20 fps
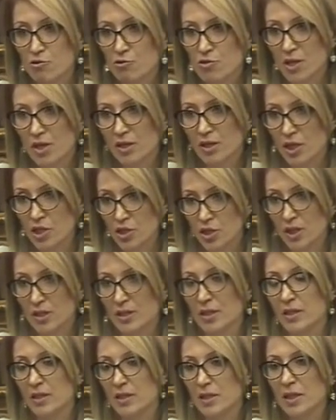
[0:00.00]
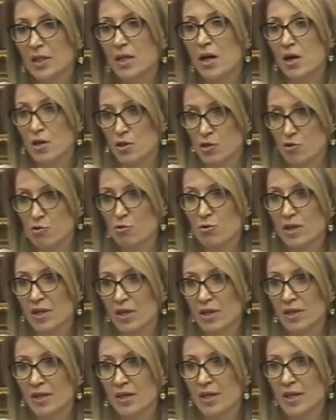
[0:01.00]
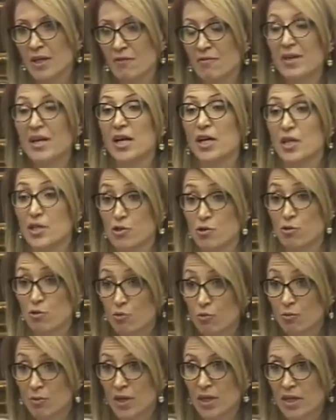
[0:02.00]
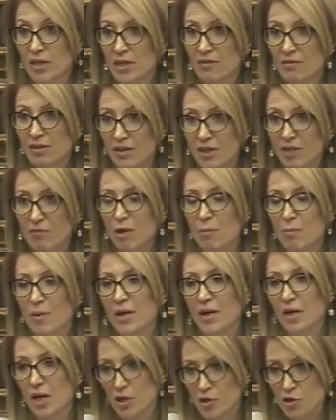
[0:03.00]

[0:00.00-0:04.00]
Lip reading: programmatic budget, we oversee the